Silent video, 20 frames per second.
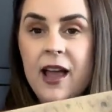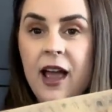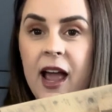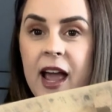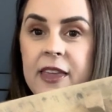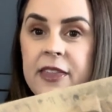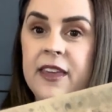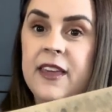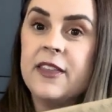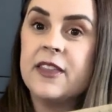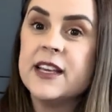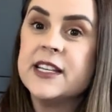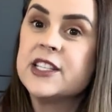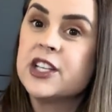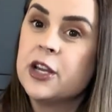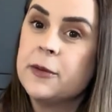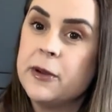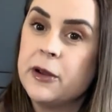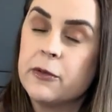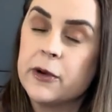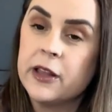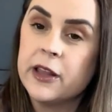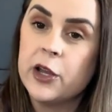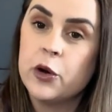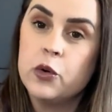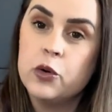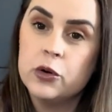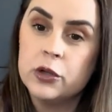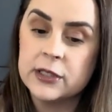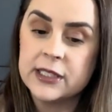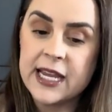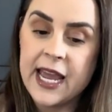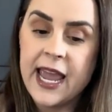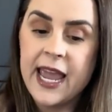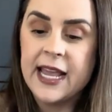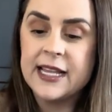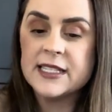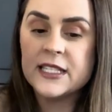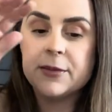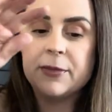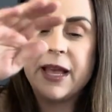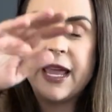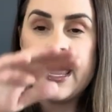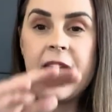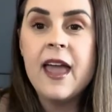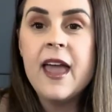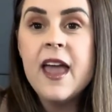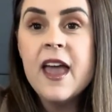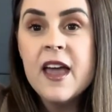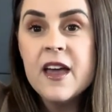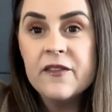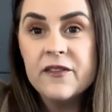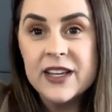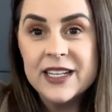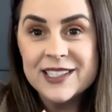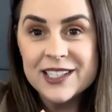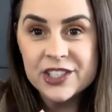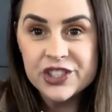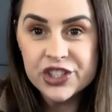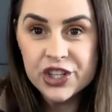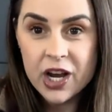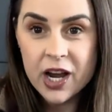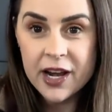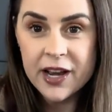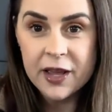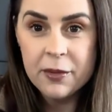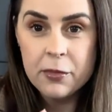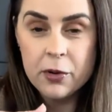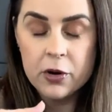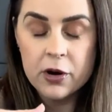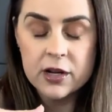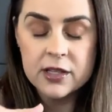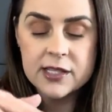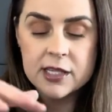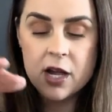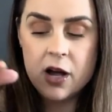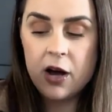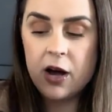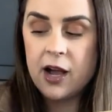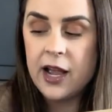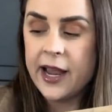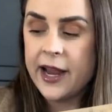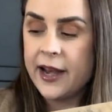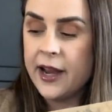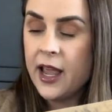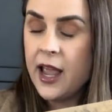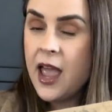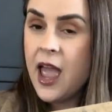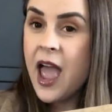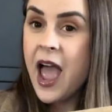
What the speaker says: I think this could be really cool to hang some like vintage cutting boards on.